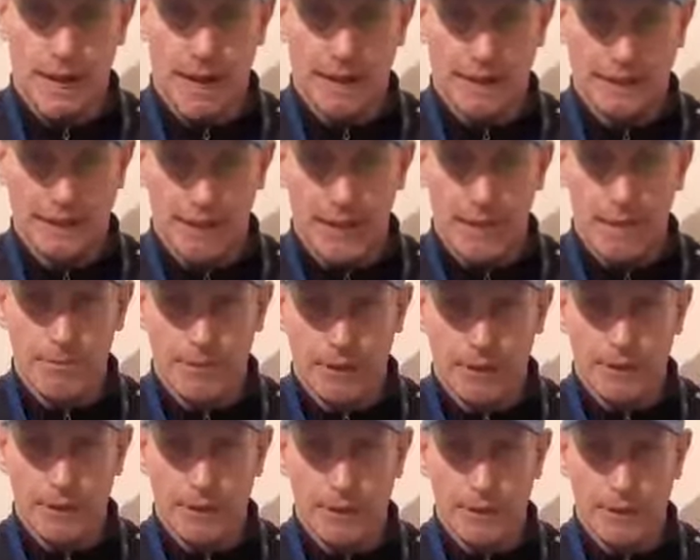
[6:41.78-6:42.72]
Accept
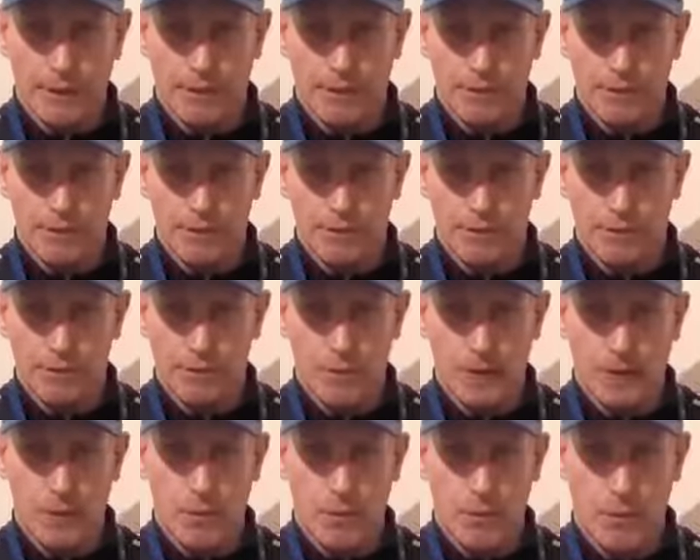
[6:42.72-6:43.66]
nothing from
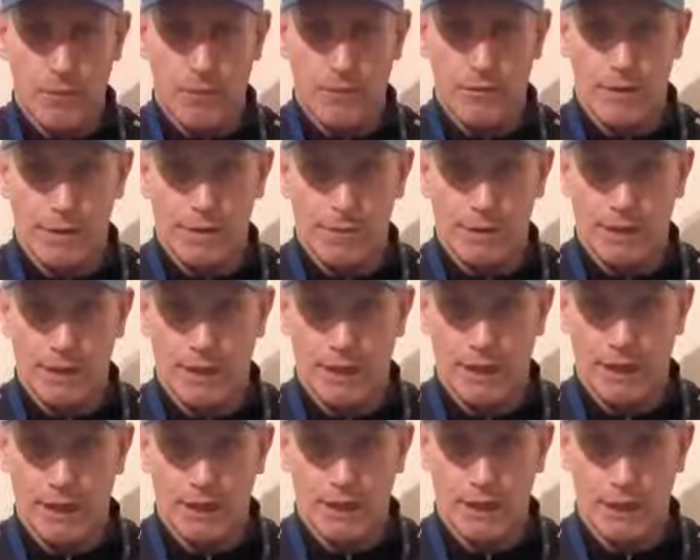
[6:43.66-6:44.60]
men and women
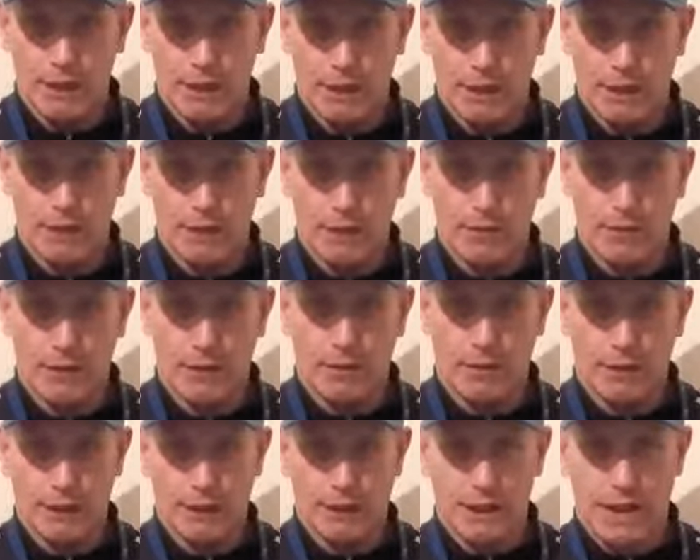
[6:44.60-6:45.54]
representing a legal system,
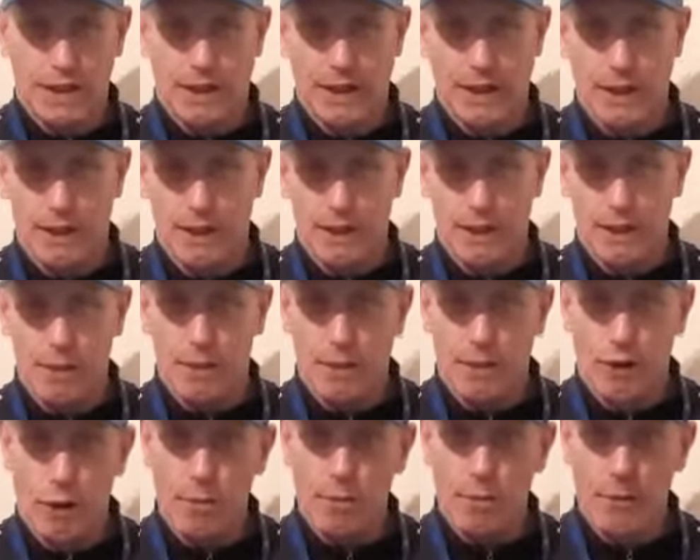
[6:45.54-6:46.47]
legal society.
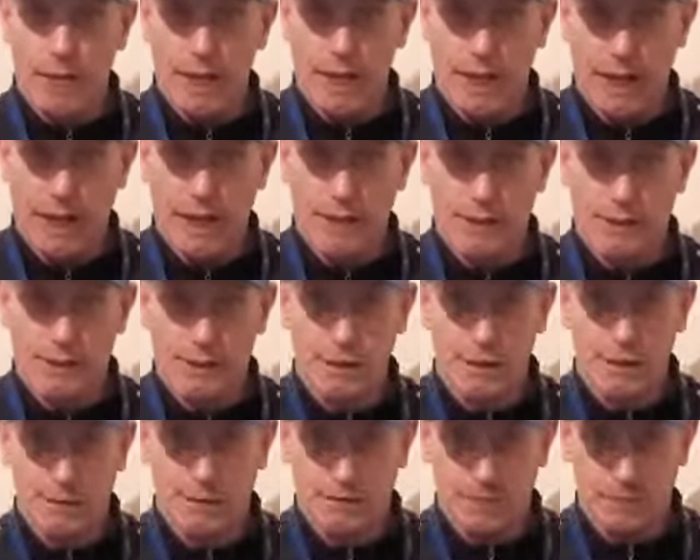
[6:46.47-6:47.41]
They're all paid
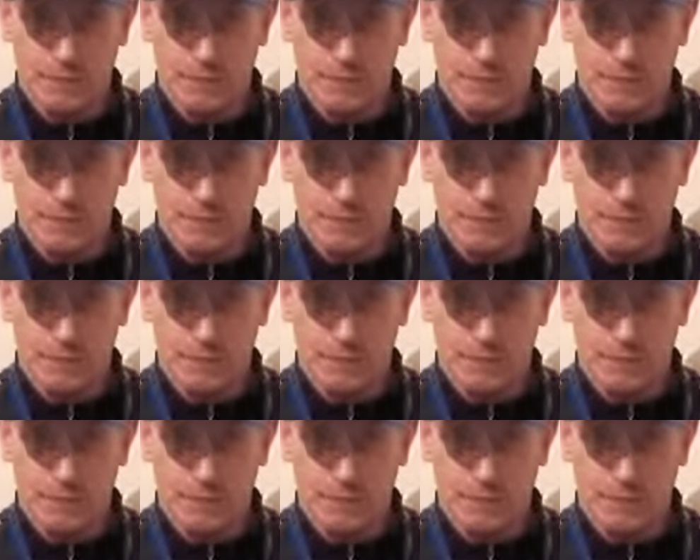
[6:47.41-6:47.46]
liars.